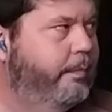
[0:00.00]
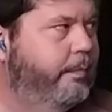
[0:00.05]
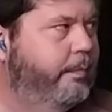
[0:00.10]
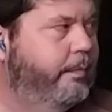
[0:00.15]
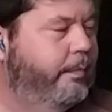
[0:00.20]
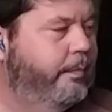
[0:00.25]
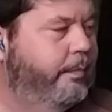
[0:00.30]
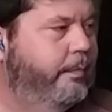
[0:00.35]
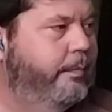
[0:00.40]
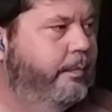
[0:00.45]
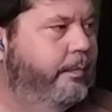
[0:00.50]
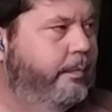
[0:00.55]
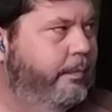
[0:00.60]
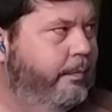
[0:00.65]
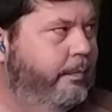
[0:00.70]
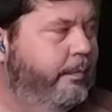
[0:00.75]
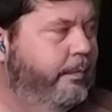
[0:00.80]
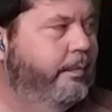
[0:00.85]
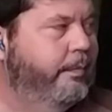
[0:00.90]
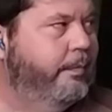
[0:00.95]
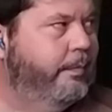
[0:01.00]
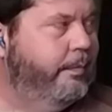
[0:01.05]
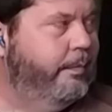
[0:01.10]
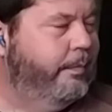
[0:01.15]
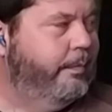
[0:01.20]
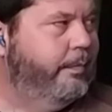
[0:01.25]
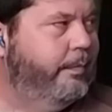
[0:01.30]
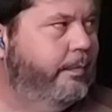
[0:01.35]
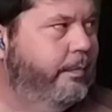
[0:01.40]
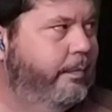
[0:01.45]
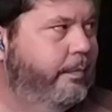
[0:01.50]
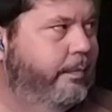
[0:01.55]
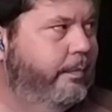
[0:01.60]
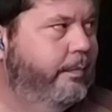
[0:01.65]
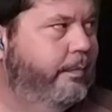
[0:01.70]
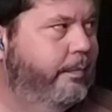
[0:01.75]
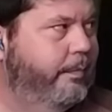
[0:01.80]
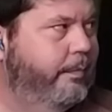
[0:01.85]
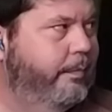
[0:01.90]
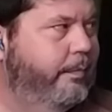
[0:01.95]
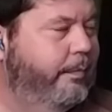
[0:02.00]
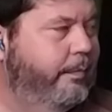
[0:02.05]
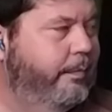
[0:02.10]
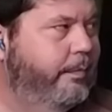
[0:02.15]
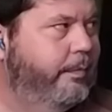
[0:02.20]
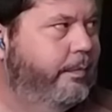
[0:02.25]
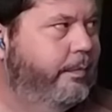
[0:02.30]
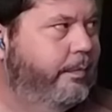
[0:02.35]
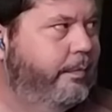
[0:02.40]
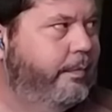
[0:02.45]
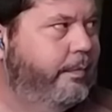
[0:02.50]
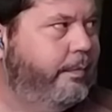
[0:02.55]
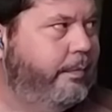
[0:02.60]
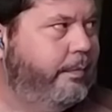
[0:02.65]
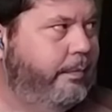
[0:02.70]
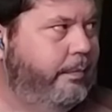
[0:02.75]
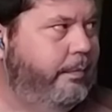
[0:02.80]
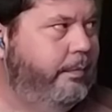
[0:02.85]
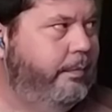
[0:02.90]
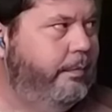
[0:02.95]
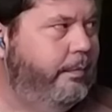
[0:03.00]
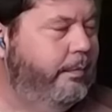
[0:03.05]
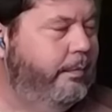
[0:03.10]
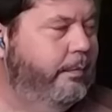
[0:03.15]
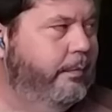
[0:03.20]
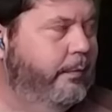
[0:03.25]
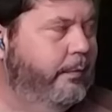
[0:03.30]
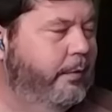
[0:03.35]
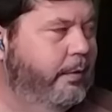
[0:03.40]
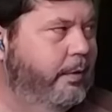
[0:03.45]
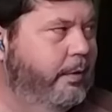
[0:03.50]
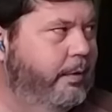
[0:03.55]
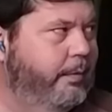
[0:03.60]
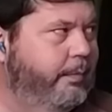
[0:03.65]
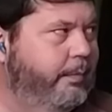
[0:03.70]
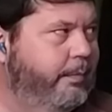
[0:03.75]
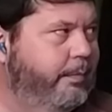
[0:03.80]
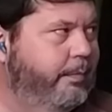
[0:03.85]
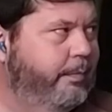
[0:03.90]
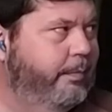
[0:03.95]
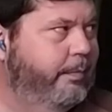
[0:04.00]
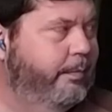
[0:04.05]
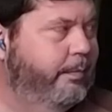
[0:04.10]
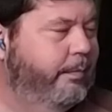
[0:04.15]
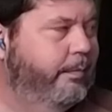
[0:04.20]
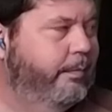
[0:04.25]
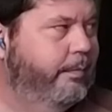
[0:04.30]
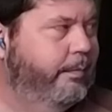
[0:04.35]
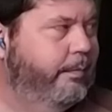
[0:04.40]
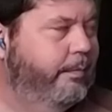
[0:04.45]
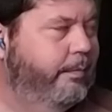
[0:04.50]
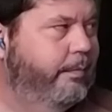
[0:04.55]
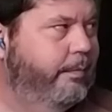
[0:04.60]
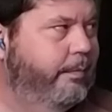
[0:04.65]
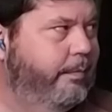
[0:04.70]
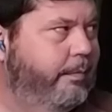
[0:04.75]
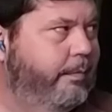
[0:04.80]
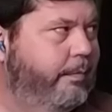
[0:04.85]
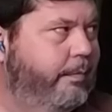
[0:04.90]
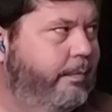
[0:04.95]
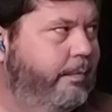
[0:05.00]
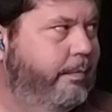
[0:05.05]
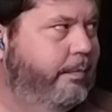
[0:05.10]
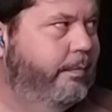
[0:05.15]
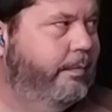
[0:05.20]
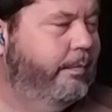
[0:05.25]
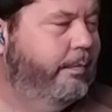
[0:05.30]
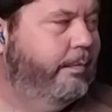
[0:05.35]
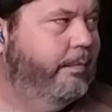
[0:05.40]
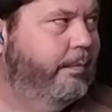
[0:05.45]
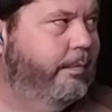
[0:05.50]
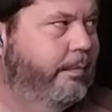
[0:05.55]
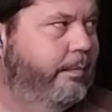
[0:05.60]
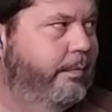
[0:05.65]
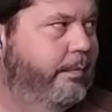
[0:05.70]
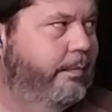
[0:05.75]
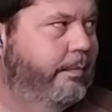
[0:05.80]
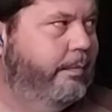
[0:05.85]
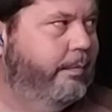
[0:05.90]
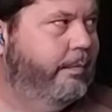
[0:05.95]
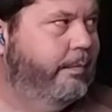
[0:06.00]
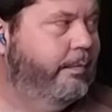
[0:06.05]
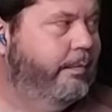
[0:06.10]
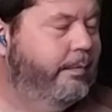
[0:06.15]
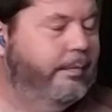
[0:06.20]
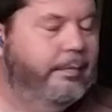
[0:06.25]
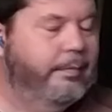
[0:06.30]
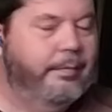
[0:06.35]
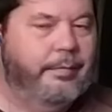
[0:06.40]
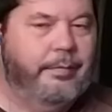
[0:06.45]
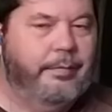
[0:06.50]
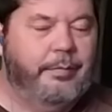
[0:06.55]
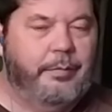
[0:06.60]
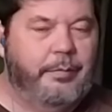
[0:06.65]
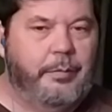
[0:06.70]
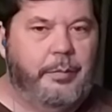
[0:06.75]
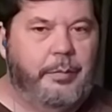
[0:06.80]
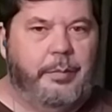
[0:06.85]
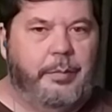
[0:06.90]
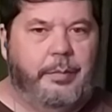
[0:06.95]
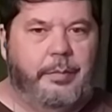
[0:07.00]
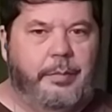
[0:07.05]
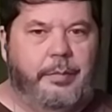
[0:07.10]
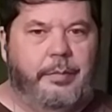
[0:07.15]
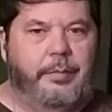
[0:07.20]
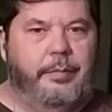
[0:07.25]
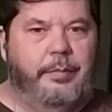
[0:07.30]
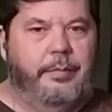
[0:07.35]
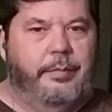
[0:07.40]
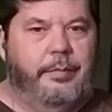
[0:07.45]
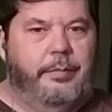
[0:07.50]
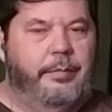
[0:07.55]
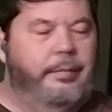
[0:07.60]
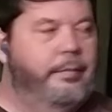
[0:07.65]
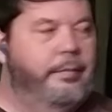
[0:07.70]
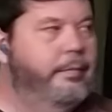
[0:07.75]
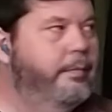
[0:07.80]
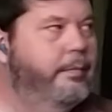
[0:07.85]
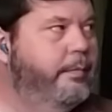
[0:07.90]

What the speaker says: (not speaking)